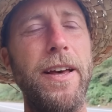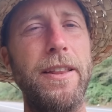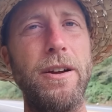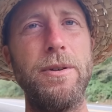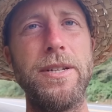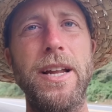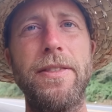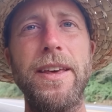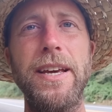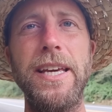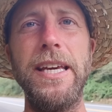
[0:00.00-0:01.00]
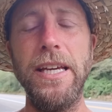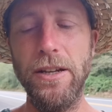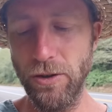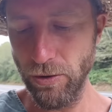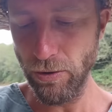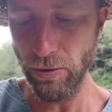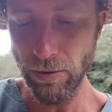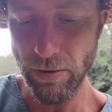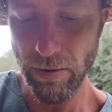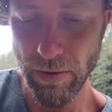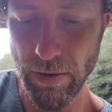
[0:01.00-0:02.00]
that there was nothing he knew